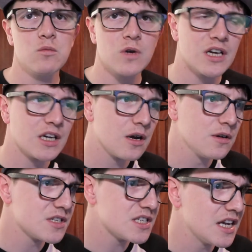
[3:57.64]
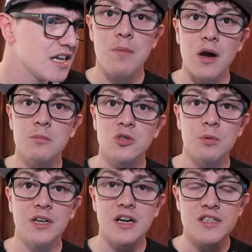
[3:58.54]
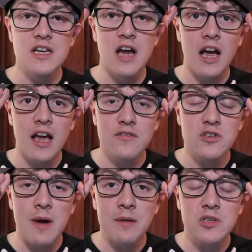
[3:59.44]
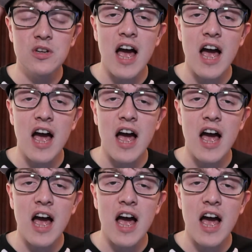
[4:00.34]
we're going to go and see. Pokemon 2019, I have some absolutely